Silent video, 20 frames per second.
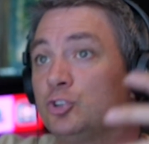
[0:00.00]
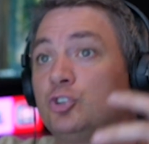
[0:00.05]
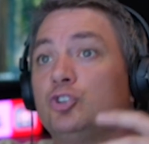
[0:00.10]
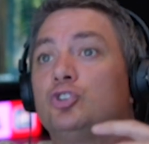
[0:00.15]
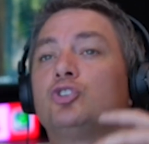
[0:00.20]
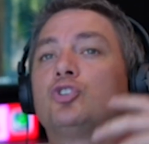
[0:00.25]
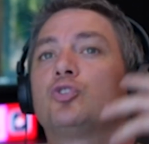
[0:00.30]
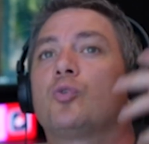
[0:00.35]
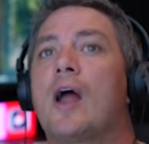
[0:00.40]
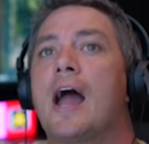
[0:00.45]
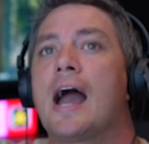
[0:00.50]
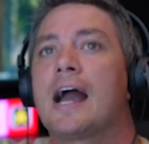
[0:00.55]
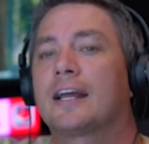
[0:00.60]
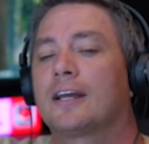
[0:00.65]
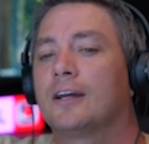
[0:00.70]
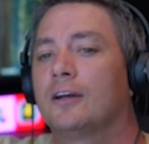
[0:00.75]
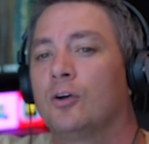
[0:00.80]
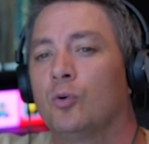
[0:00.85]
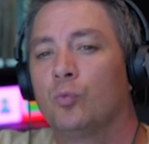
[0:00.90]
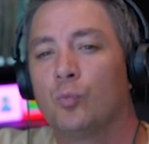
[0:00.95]
track
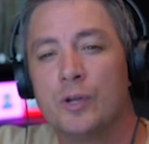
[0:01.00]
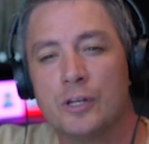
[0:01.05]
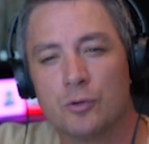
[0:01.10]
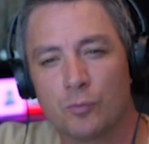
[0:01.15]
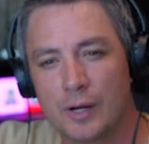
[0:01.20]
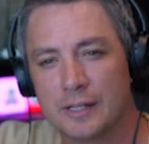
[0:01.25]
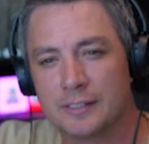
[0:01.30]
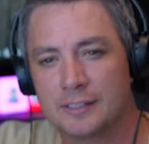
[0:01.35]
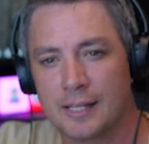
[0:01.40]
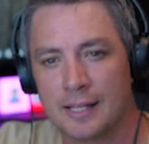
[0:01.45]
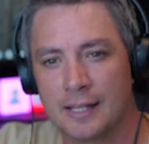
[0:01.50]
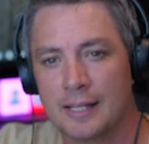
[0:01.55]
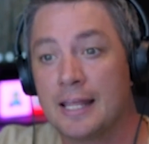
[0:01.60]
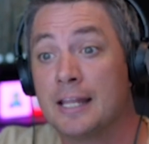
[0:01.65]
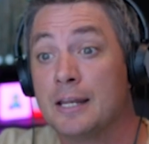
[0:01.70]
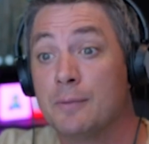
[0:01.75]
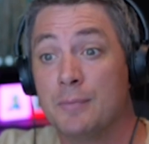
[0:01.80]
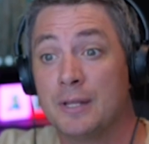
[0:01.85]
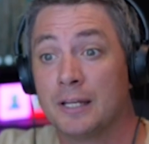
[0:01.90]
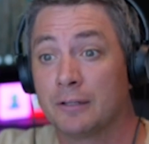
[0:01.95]
win rates in
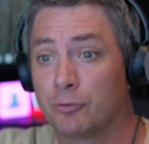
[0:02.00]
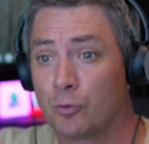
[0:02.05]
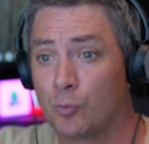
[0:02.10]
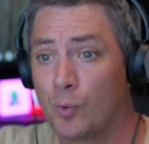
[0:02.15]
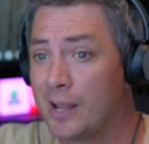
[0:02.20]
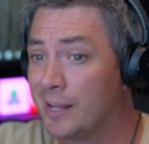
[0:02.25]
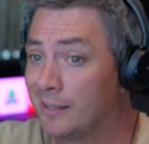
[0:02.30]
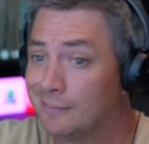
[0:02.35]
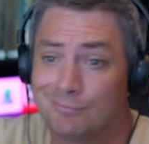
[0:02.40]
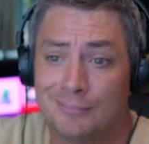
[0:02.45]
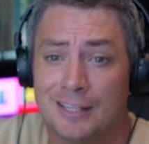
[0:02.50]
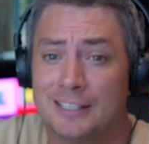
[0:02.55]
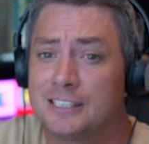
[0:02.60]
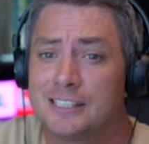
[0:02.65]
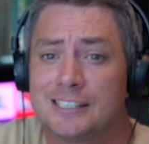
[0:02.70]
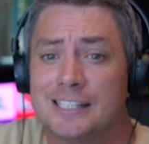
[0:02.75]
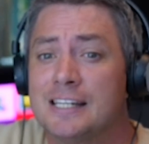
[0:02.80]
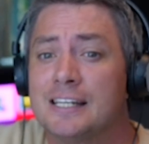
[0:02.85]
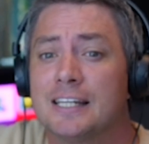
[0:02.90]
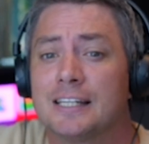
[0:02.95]
a meaningful way. That
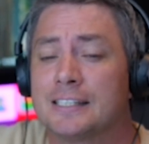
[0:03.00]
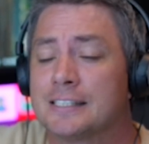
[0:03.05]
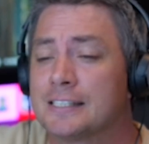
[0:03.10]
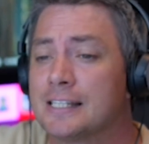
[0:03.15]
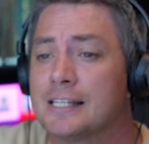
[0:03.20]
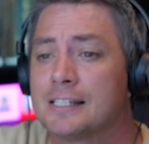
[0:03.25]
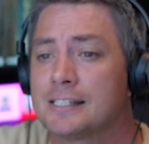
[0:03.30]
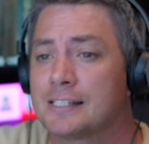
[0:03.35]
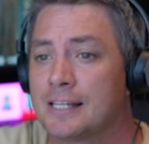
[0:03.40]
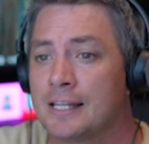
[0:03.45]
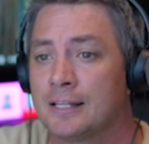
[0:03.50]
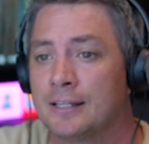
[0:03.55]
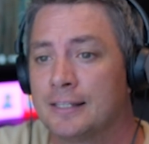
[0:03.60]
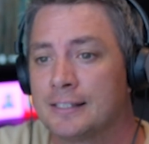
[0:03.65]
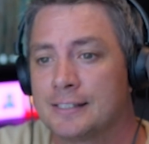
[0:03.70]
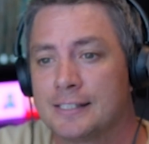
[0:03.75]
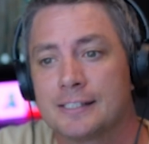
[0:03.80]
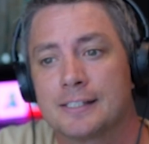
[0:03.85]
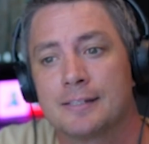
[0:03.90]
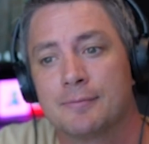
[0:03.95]
just didn't exist in the
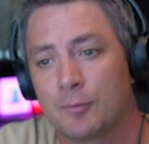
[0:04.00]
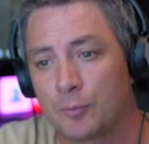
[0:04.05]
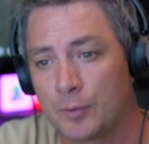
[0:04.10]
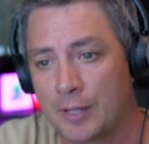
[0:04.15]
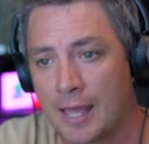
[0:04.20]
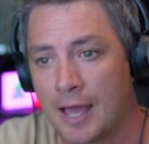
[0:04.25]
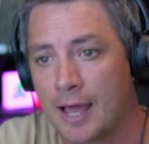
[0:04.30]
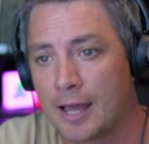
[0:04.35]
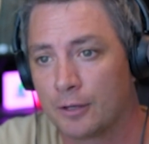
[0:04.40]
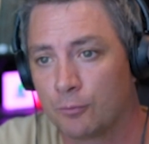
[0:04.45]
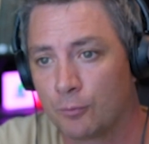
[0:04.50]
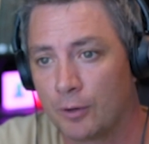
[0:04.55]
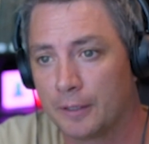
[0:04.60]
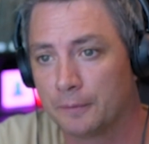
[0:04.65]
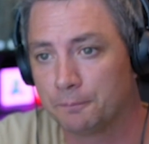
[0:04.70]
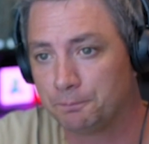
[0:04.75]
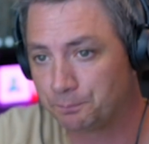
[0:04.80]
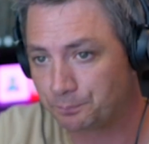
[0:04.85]
system that we had, right?